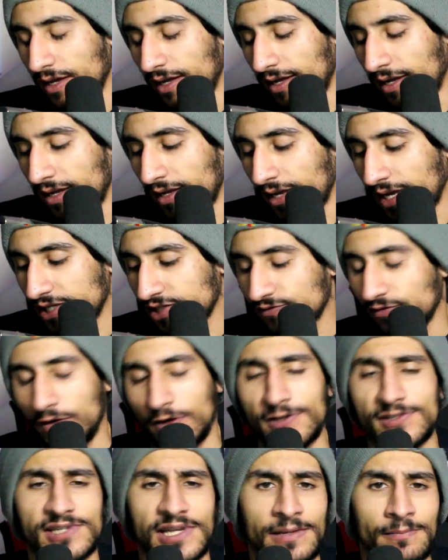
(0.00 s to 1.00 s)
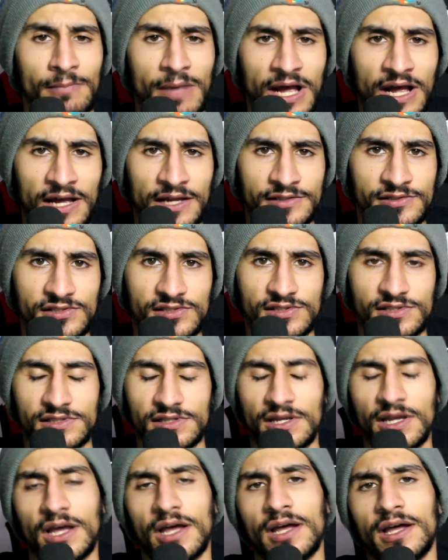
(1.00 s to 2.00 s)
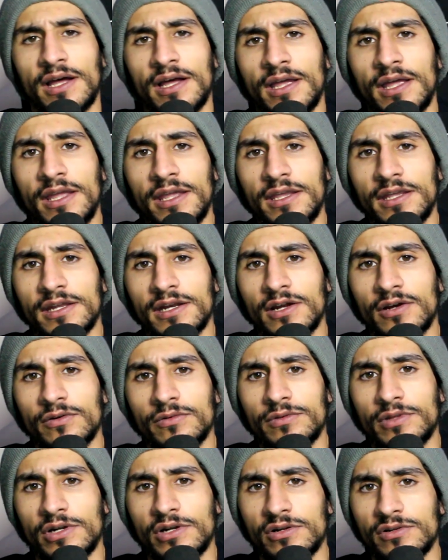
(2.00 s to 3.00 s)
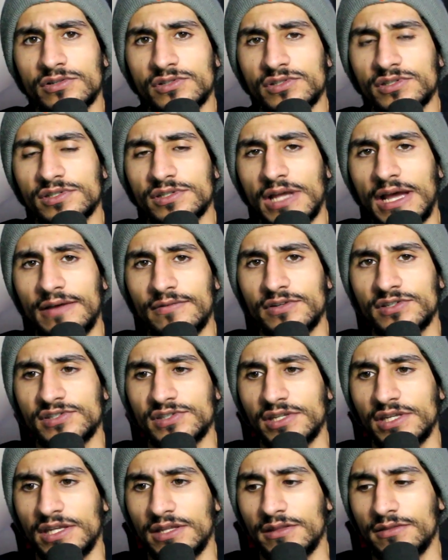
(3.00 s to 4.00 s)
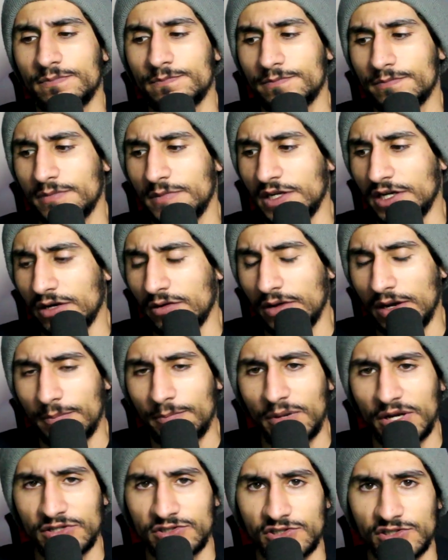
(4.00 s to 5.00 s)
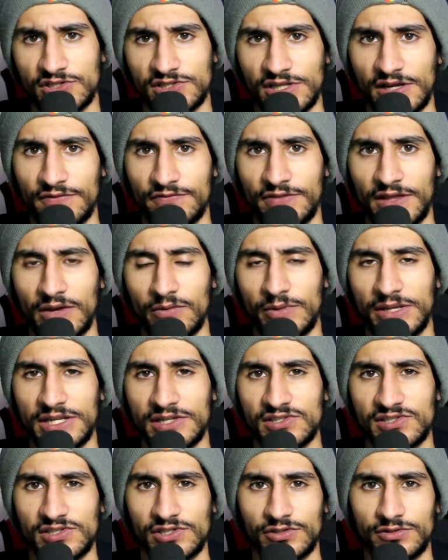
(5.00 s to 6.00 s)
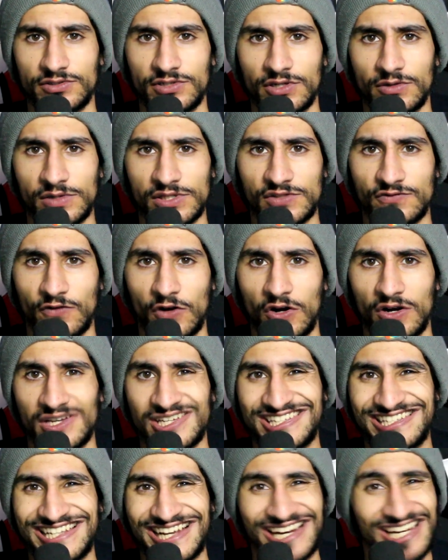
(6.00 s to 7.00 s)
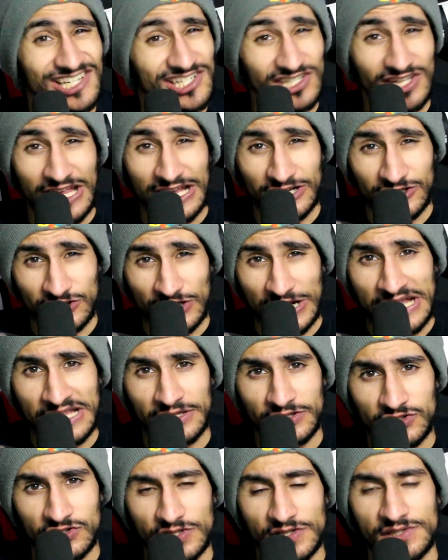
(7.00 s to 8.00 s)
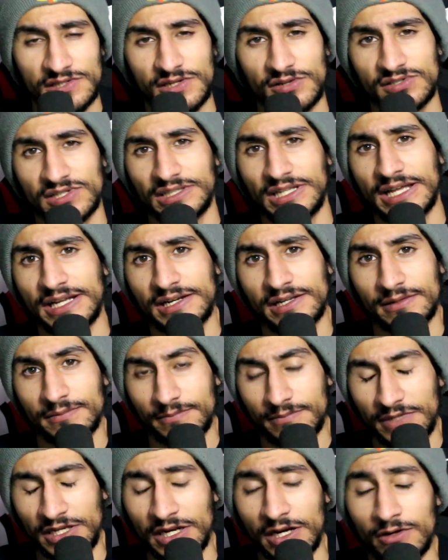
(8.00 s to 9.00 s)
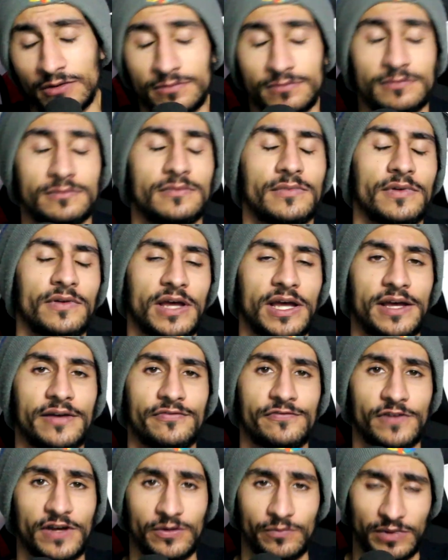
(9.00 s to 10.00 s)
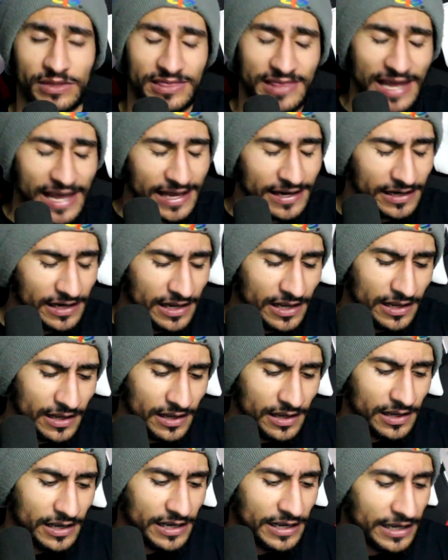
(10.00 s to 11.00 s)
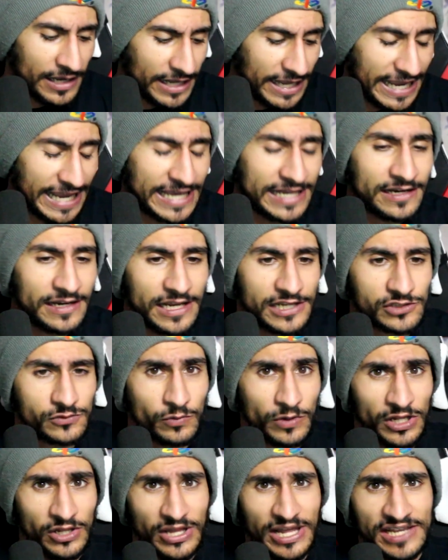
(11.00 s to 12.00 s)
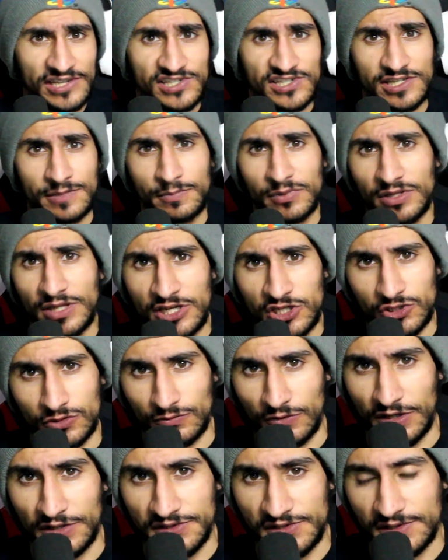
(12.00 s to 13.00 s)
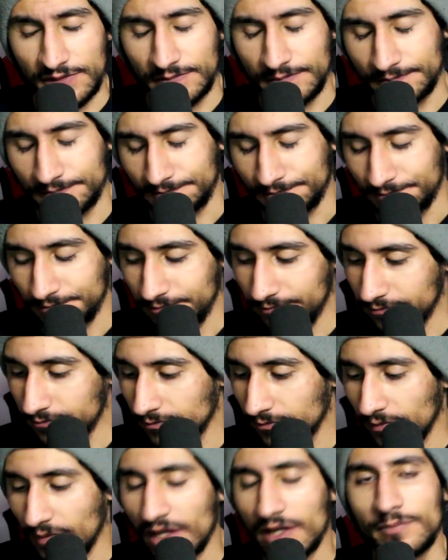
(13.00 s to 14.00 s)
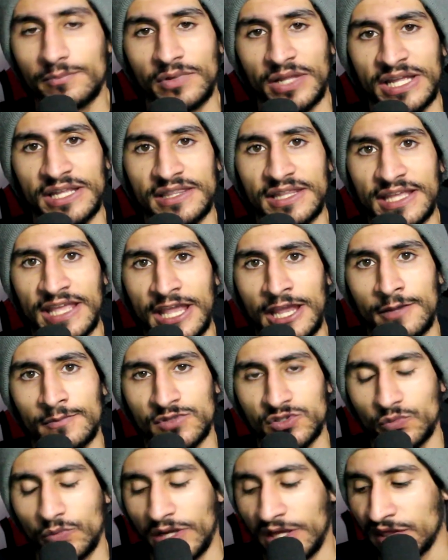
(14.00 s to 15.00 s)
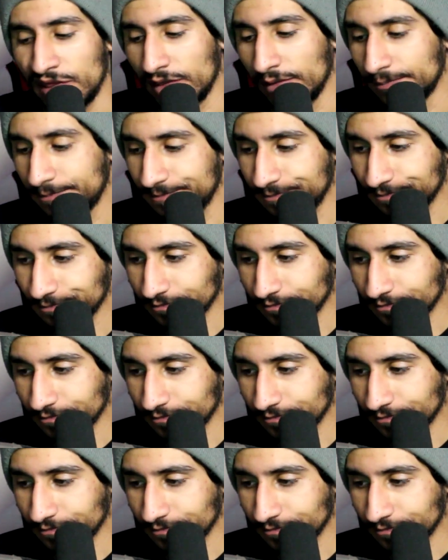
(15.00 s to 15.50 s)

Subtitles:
as far as like mods. There's obviously, a bunch of stuff that we could still do as far as dice lock challenges. There's a lot of, fun with that. And as well as stipulation runs, playing the games with